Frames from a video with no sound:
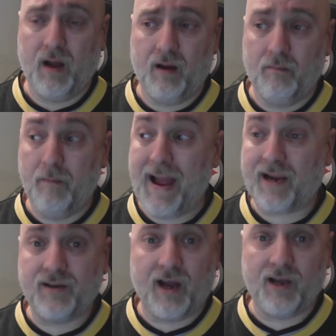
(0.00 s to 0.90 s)

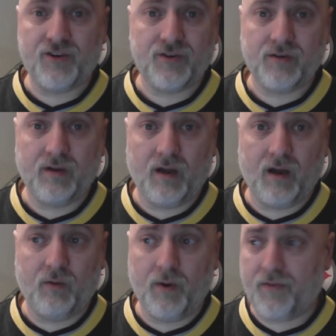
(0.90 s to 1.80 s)
Macintosh
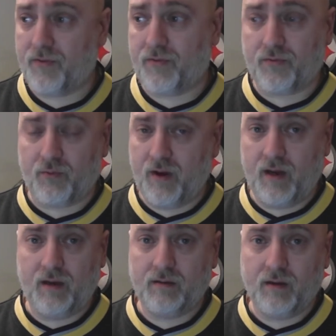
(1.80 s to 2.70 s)
with
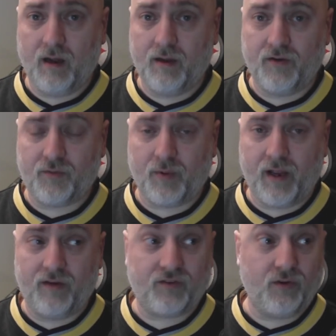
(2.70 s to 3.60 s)
3
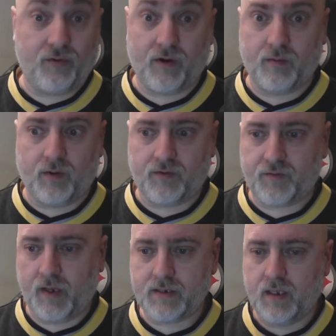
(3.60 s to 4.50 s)
displays, 2 Thunderbolt
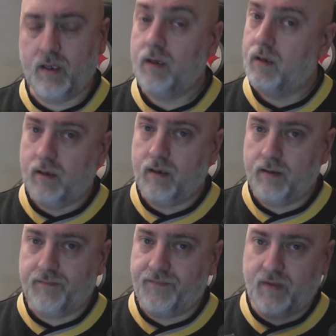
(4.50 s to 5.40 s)
displays.
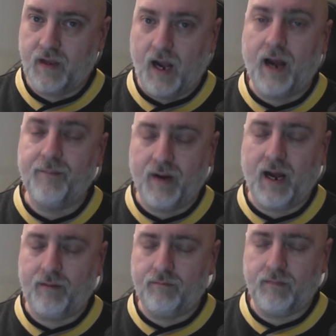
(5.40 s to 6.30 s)
I'm
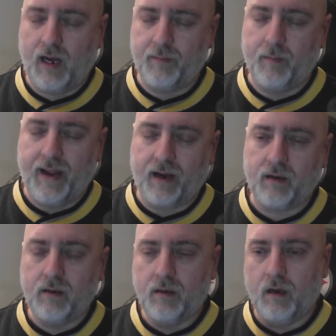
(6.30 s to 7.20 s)
Mac,
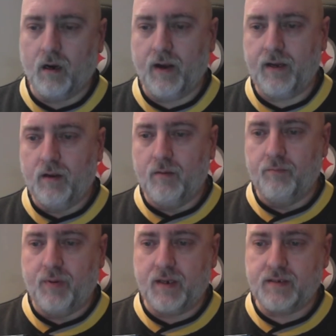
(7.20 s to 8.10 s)
all right.
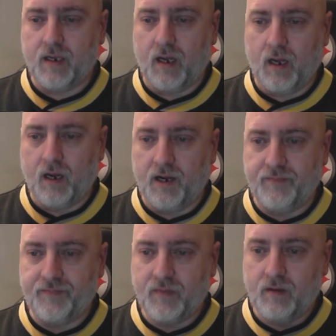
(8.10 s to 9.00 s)
But
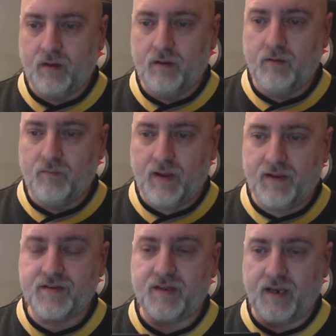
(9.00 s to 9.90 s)
man,
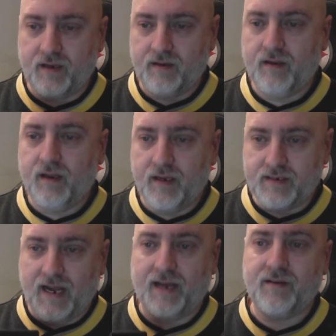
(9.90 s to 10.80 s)
this thing has
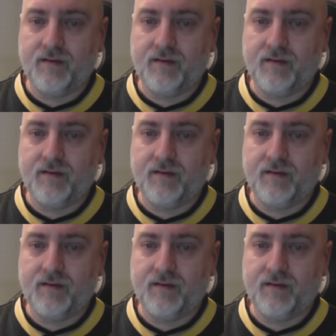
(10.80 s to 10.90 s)
got